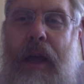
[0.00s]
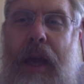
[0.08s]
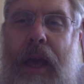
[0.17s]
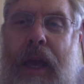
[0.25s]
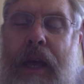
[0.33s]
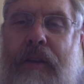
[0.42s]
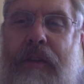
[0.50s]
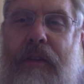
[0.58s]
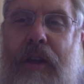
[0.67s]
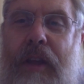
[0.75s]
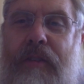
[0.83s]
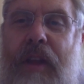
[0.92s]
and
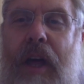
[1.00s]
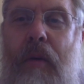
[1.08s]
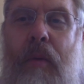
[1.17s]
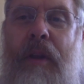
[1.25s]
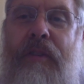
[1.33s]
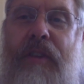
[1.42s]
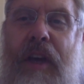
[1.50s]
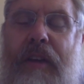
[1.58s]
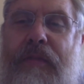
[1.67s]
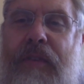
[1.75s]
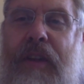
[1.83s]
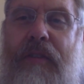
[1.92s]
it's not a one size
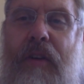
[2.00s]
fits